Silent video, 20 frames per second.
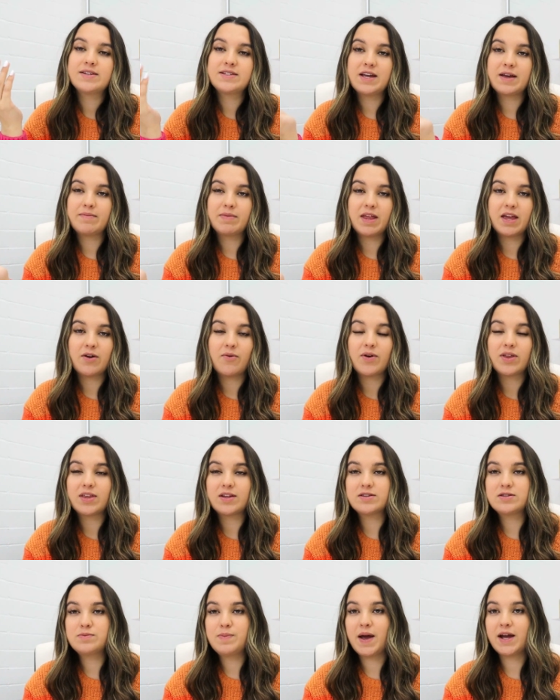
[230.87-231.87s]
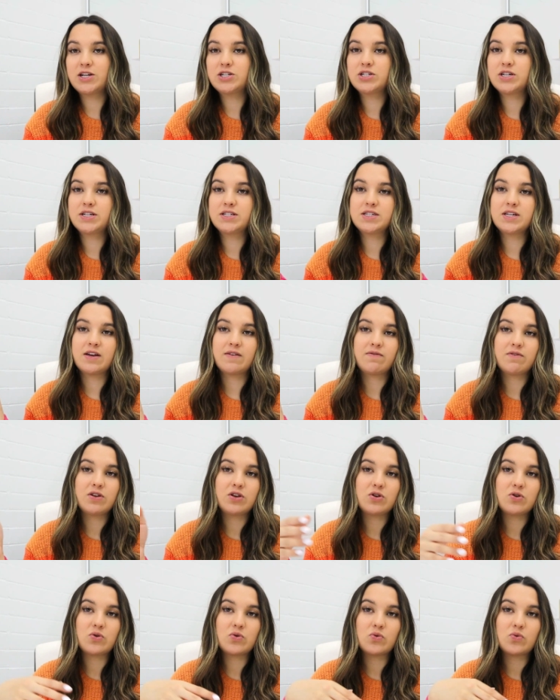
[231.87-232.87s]
same thing with inspections if
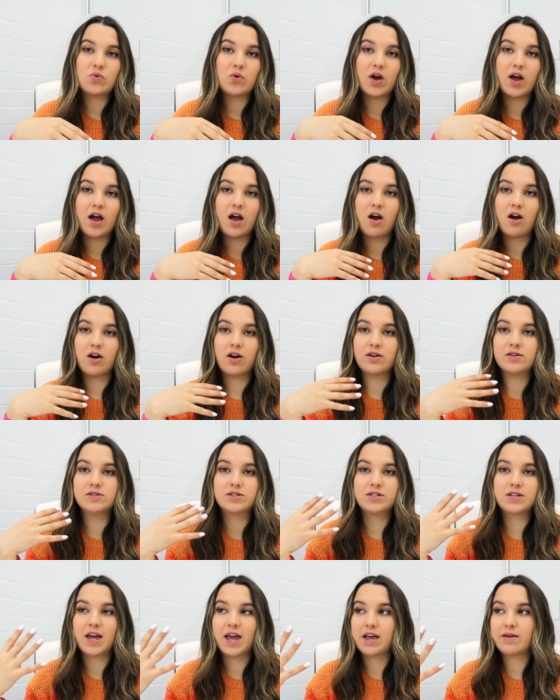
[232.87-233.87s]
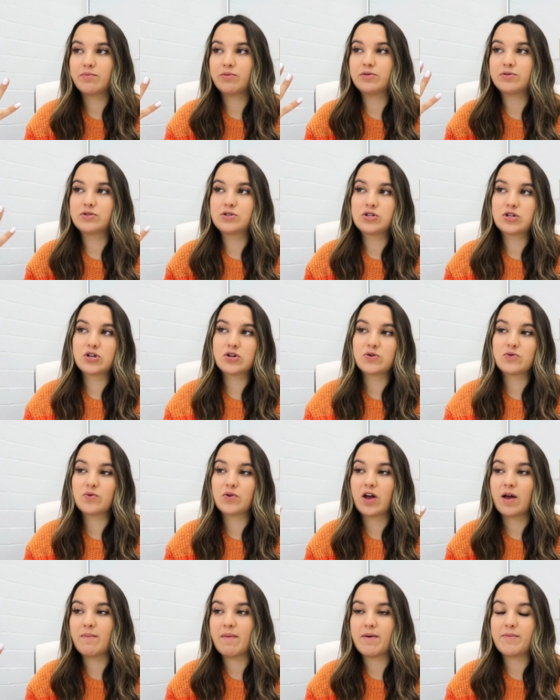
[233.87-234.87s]
you aren't able to
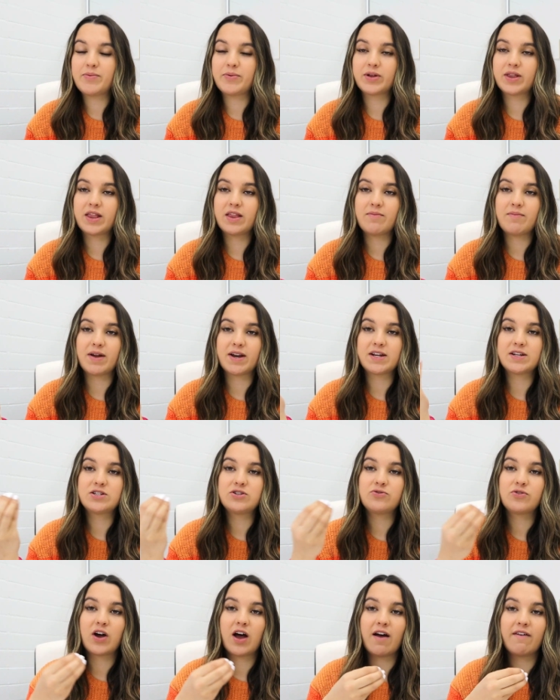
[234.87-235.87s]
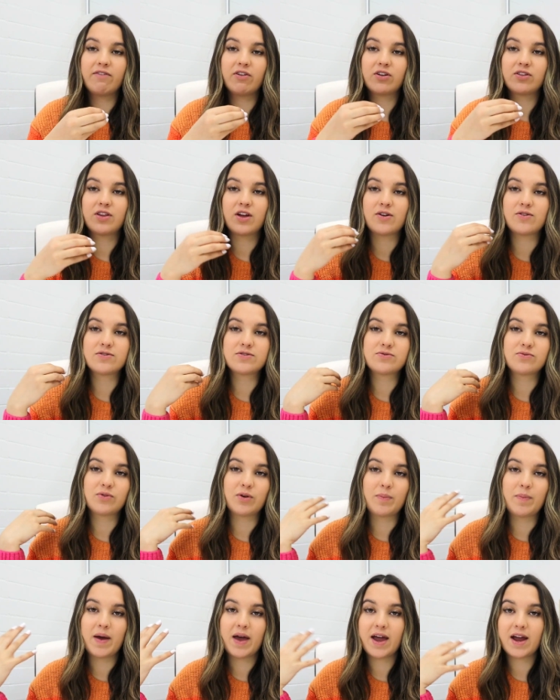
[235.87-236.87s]
come up with the money to cover those
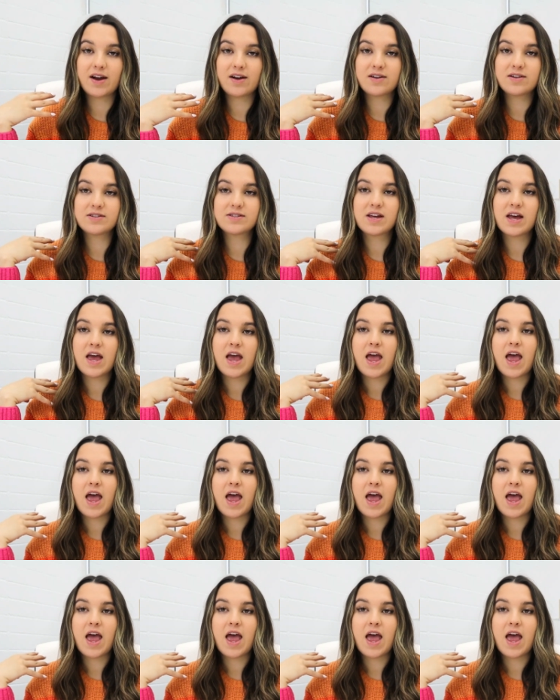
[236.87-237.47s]
repairs